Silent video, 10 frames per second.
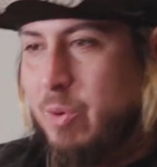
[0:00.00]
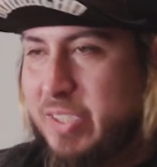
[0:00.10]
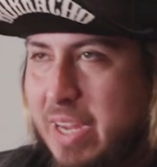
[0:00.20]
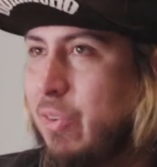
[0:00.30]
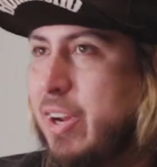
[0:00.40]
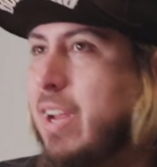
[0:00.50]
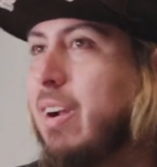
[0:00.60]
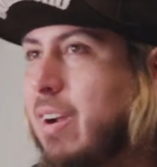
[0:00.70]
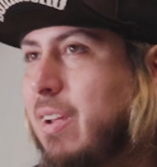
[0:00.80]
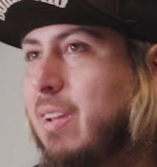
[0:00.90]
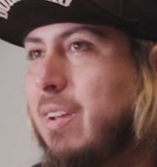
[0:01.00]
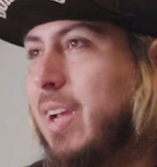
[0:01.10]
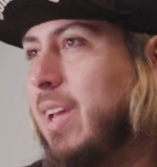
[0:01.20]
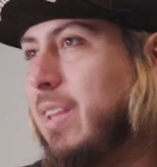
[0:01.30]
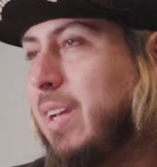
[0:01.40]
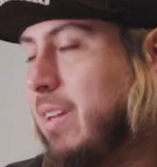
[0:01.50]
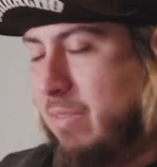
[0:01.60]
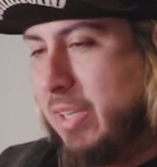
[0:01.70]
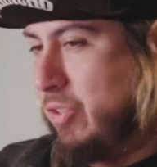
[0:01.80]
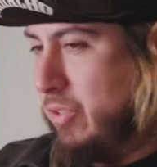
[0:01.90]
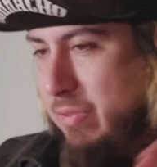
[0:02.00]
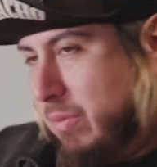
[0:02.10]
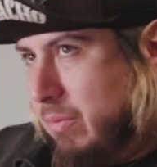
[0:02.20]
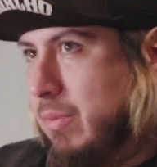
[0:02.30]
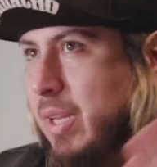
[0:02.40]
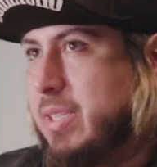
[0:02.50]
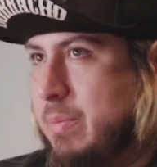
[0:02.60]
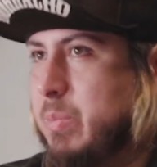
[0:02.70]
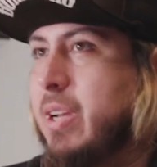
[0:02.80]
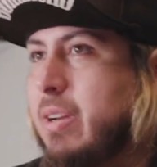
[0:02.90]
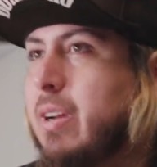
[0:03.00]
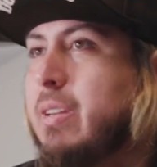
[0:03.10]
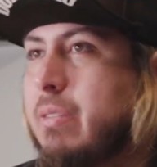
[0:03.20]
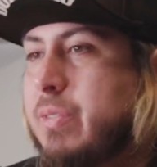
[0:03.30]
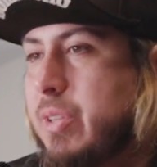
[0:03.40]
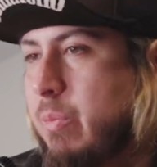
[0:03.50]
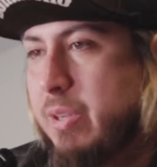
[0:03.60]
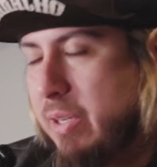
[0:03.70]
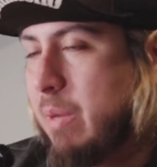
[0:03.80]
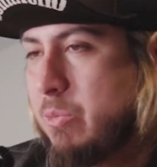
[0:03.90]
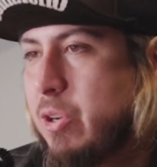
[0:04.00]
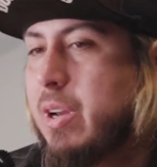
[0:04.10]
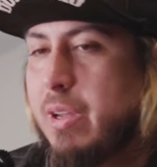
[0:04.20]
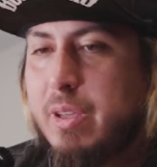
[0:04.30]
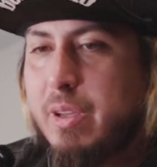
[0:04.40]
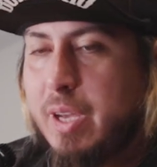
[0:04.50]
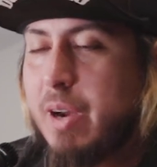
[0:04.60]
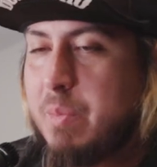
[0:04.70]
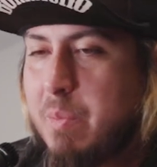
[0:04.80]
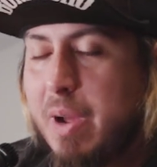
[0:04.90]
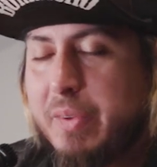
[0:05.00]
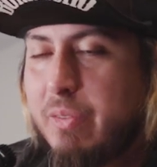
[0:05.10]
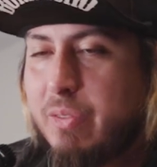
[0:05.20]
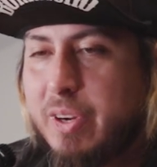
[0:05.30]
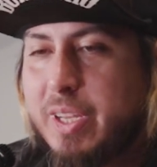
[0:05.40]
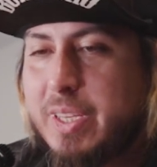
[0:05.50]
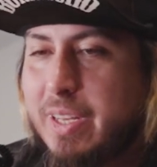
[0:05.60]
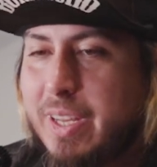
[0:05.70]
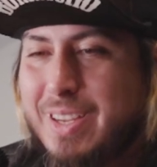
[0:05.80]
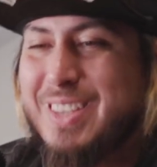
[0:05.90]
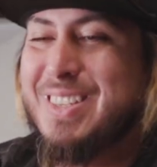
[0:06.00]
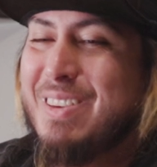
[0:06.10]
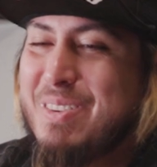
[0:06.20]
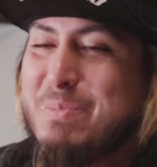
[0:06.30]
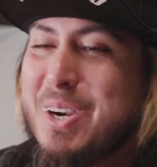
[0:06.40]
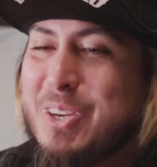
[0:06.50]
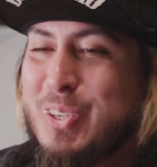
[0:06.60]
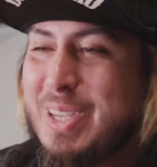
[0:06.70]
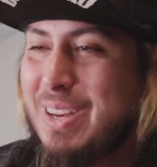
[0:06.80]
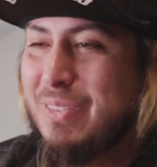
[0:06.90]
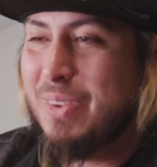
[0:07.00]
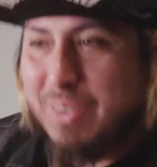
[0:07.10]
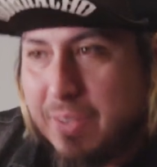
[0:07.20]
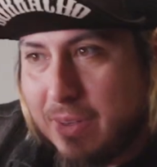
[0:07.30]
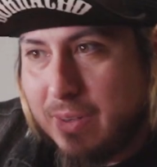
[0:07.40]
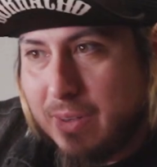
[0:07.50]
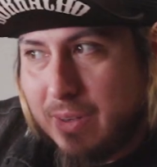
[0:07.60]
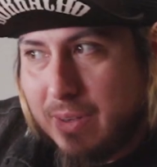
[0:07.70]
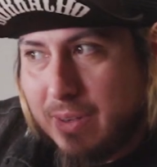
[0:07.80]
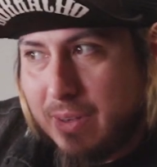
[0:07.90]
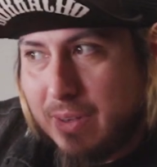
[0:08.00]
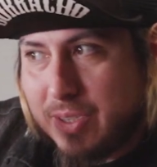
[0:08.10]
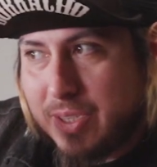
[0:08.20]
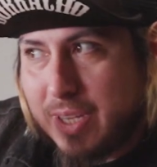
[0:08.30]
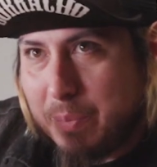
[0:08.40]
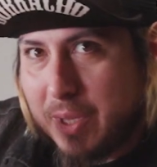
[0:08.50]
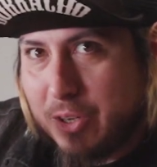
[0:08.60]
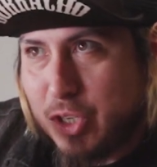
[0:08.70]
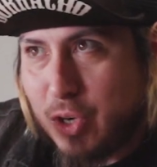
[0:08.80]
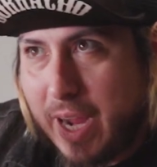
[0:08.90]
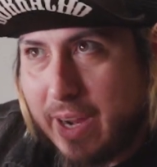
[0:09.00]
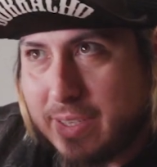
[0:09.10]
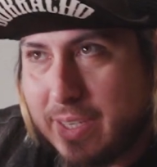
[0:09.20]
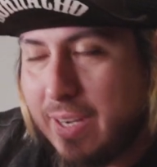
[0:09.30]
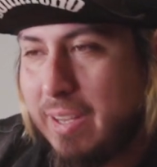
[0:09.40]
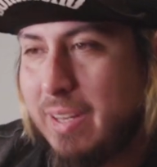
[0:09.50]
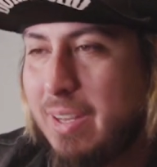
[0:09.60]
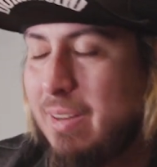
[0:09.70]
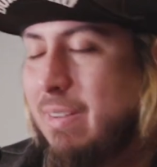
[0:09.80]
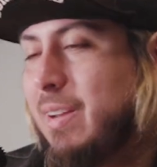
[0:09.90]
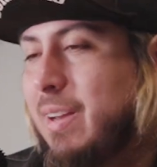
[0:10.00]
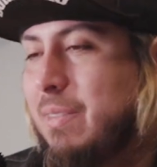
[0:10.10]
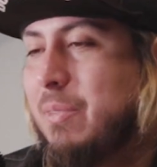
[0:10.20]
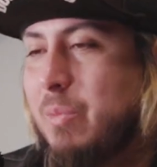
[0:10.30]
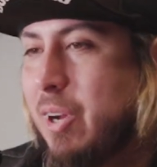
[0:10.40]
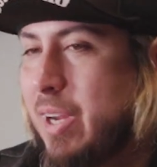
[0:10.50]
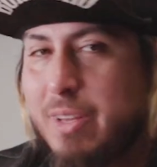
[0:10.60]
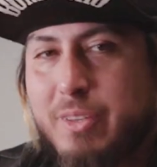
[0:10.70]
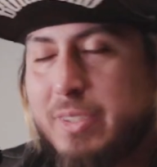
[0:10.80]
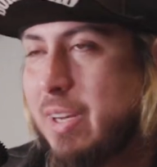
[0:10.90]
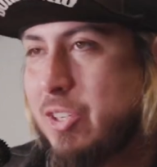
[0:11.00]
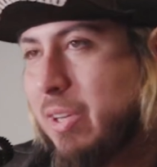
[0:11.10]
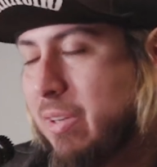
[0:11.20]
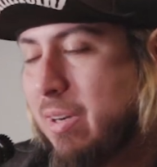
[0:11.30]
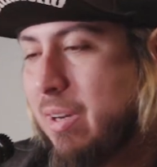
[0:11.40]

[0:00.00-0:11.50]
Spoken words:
We're safer here, and like let's be conductive. So we kept training. And I remember, I'll never forget that day because everybody just kind of stopped in their tracks, and we all kind of looked at each other.